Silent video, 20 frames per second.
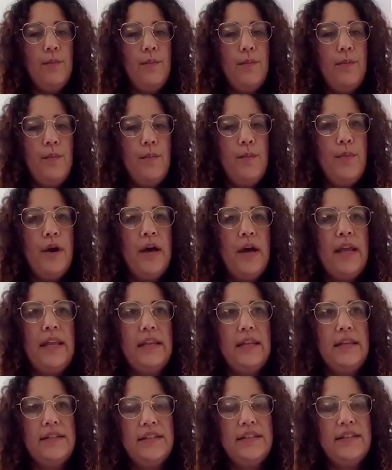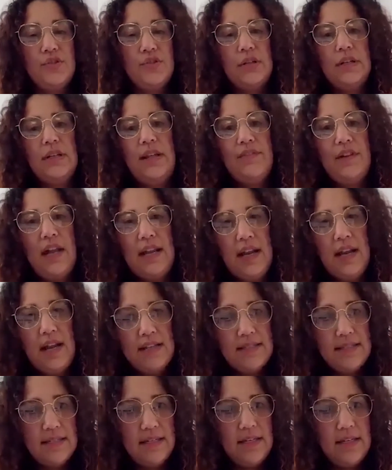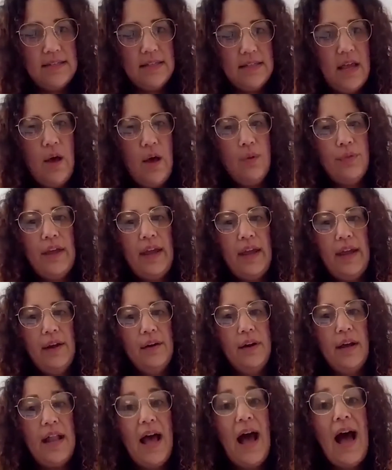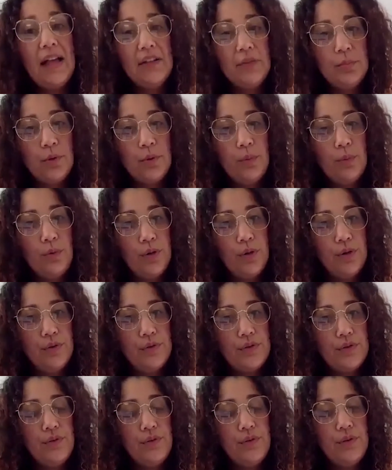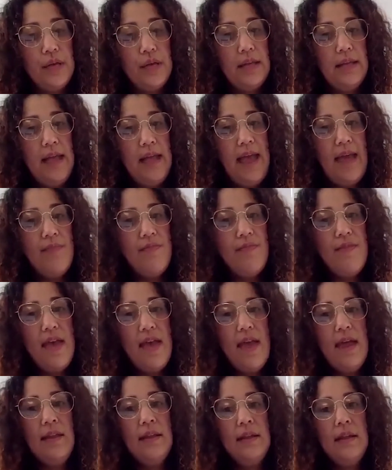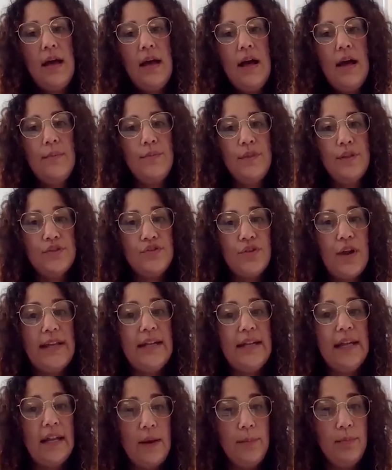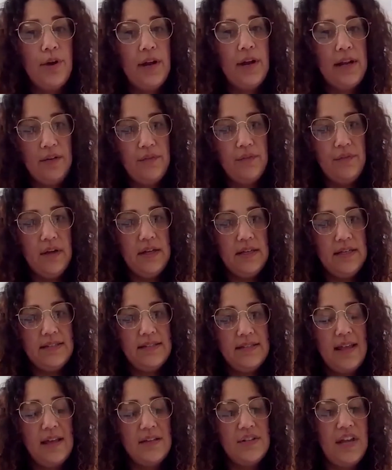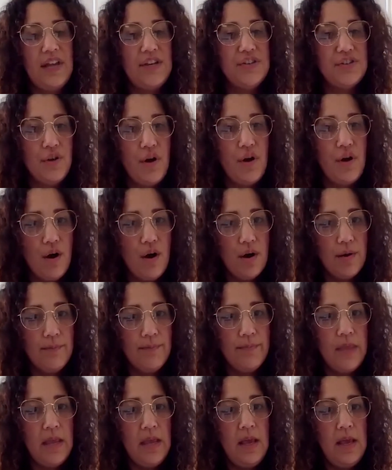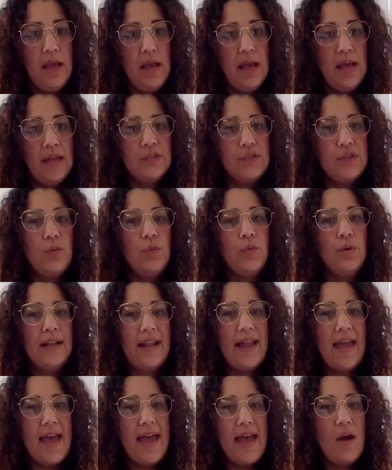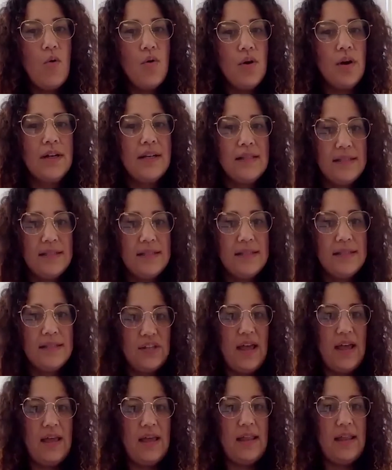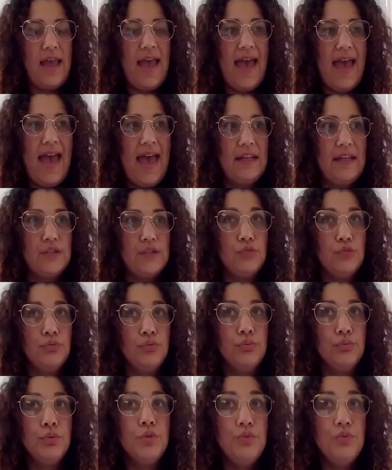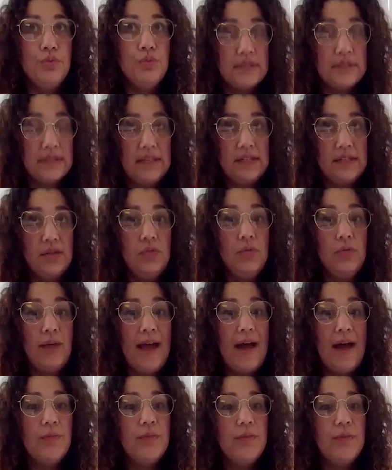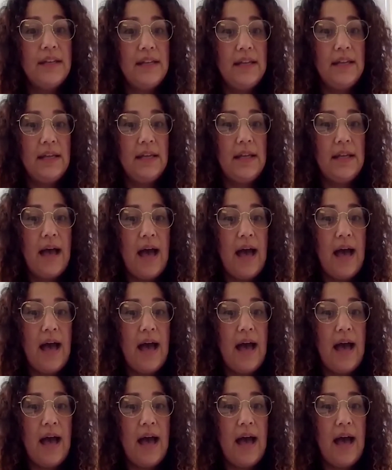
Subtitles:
But District 1199C is the Healthcare and Hospital Workers Union, and then the Training and Upgrading Fund is the education arm. And so we're an organization that at its roots is grounded in